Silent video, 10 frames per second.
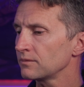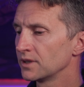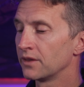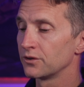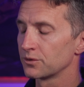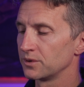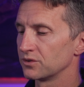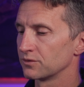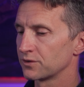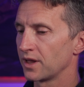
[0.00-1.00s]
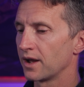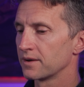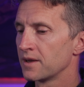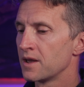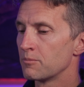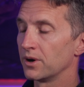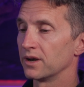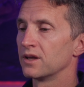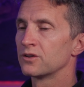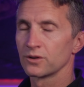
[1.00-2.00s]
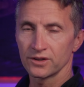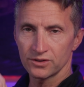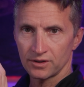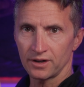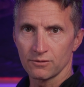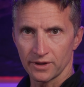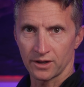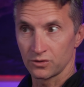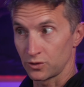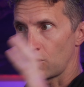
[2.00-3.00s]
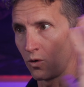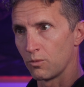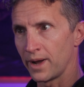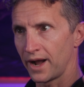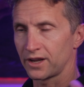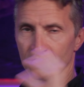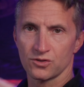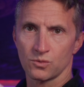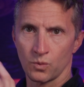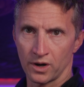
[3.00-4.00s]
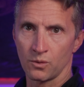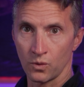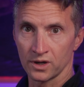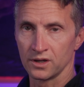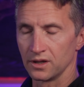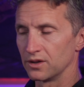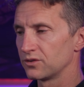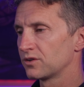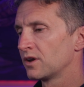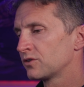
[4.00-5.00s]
And there's a reason for that. So that's kind of like whole package, what it is.